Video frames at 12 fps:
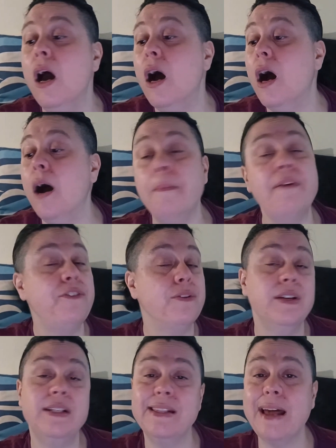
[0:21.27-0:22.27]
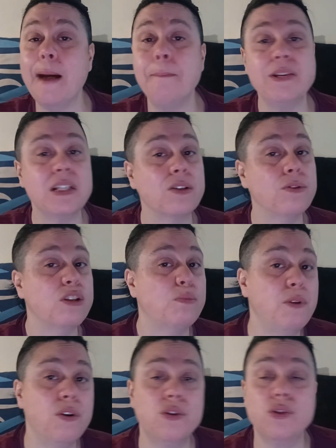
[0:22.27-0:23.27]
If you're into that, mystical,
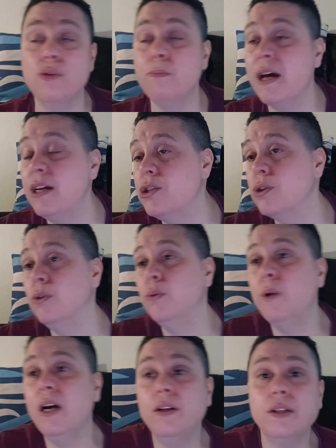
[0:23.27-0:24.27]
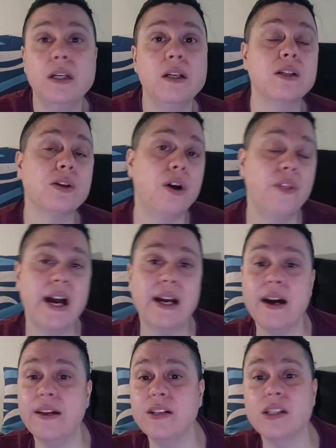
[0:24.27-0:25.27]
spiritual, magical, wellness, all that
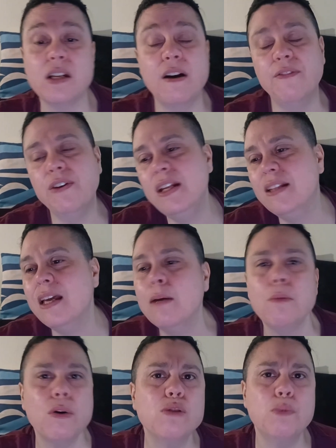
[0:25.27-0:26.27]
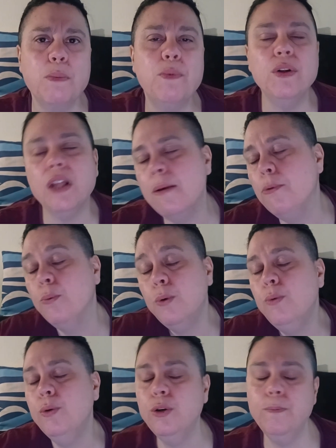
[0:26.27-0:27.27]
kind of stuff, anything most people label
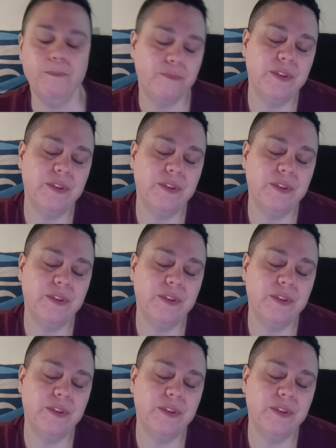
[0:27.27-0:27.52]
woo-woo,